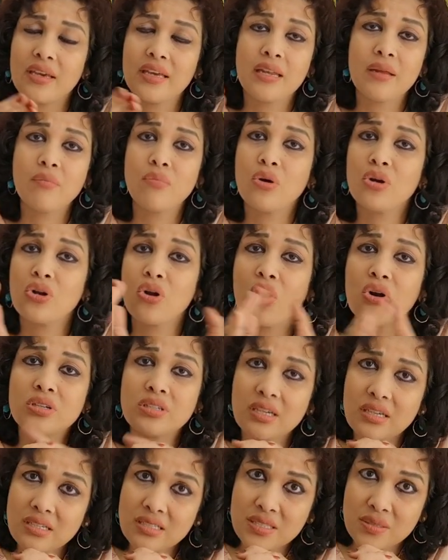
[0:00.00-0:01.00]
in a
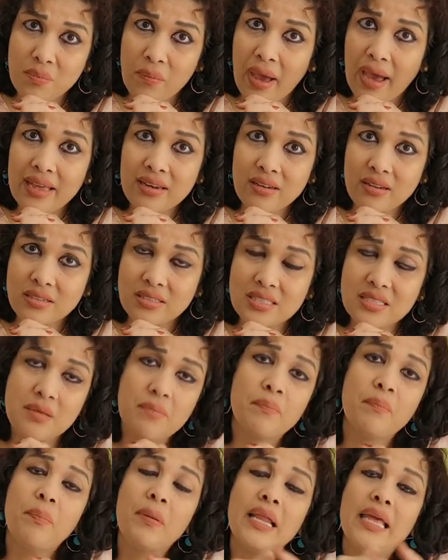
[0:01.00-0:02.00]
monotonous manner,
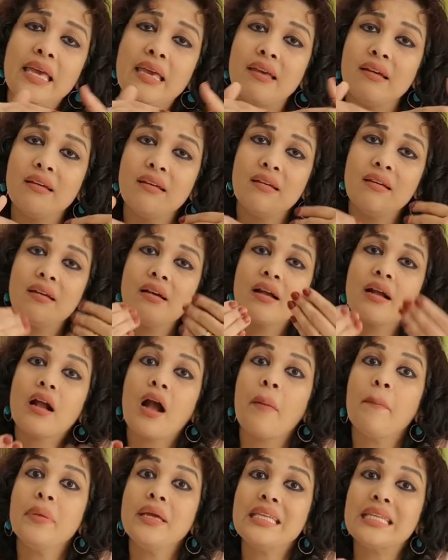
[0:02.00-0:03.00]
simply
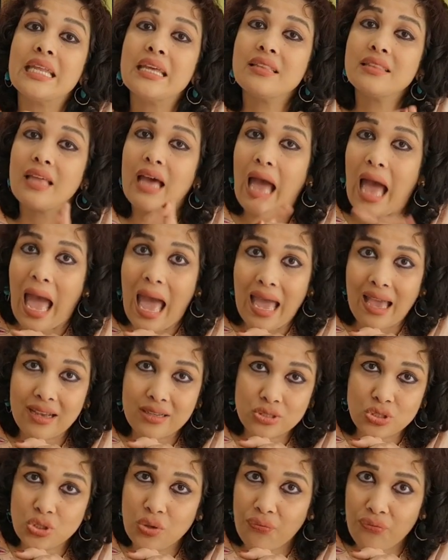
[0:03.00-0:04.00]
committing the
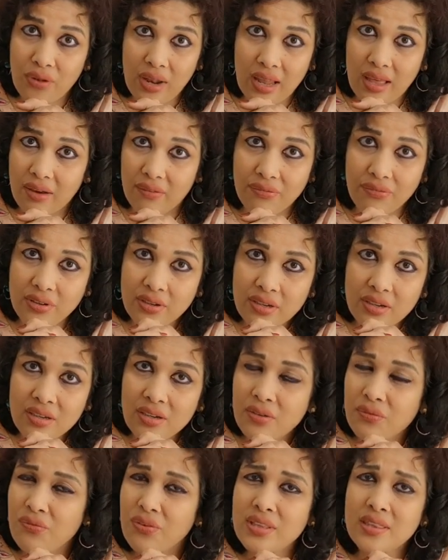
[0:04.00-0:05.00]
act of love
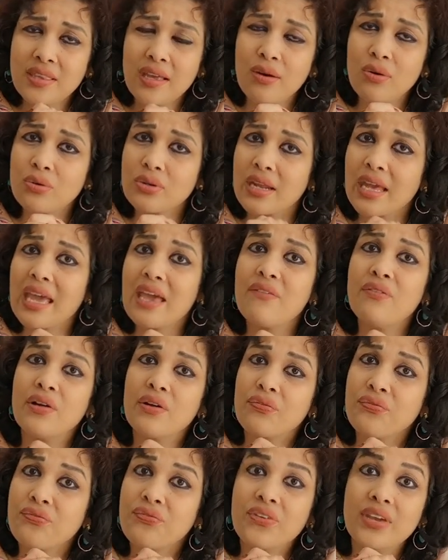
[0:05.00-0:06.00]
without
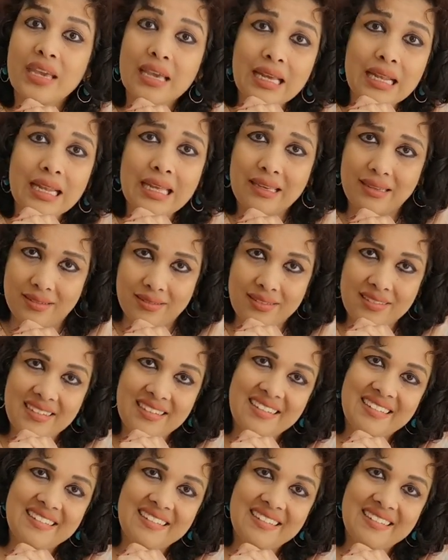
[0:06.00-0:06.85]
ever feeling